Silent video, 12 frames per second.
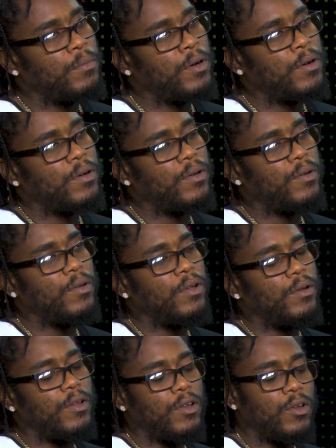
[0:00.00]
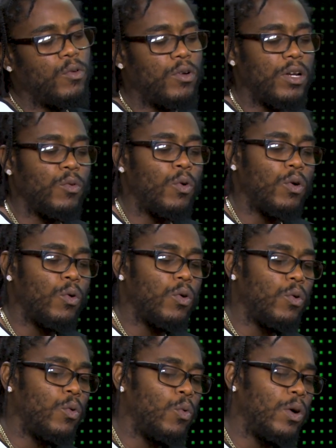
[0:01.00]
But knowing
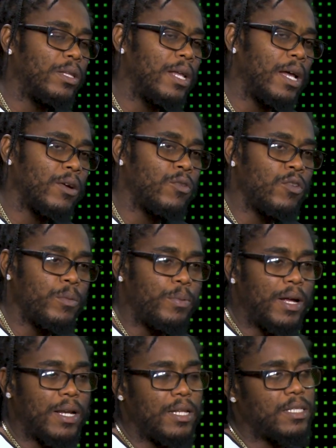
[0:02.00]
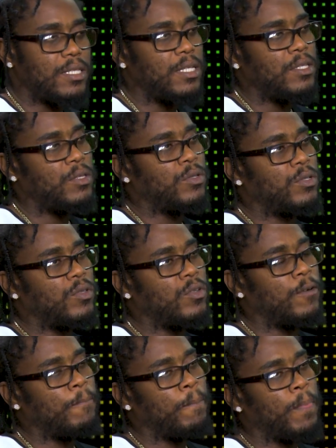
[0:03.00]
what I grew up and listening
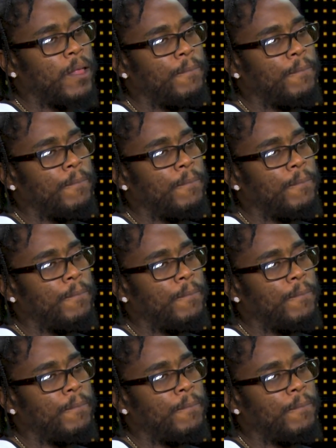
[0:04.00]
to